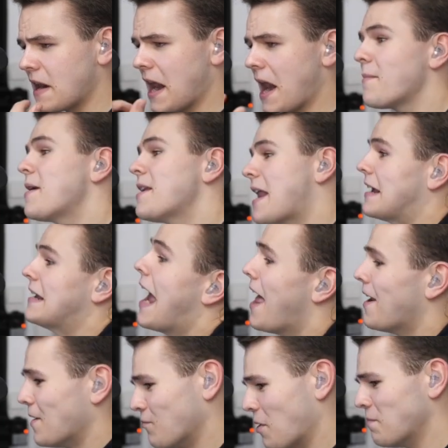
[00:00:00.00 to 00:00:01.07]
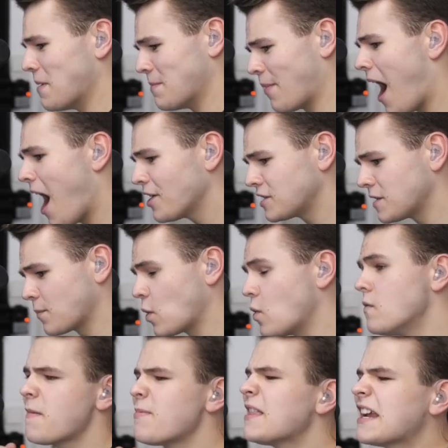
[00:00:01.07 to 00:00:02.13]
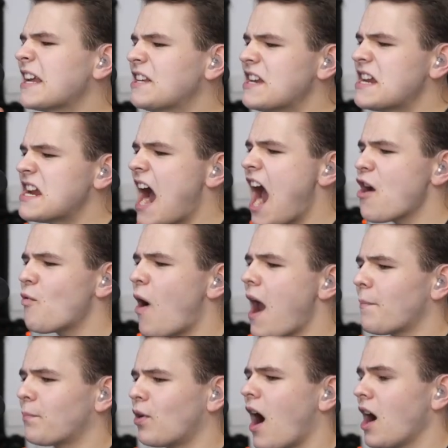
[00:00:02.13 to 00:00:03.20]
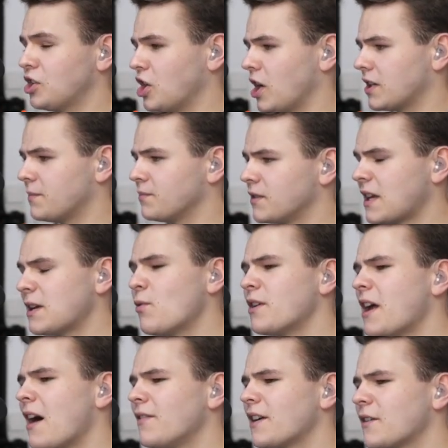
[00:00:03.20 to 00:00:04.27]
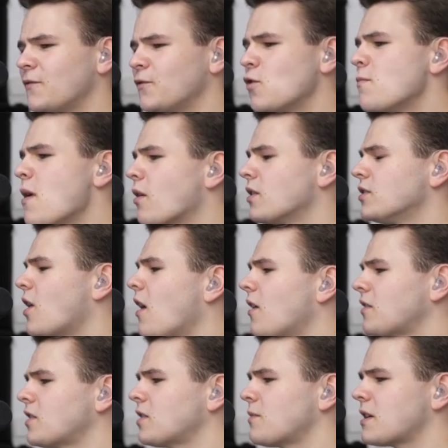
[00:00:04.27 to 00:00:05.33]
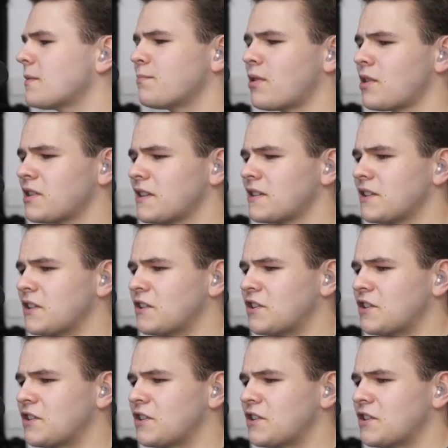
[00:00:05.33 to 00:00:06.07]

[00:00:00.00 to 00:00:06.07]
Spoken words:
And I mean, again, it would be possible. Maybe like a DIY project. Does anyone have like a few $1 million so we can purchase this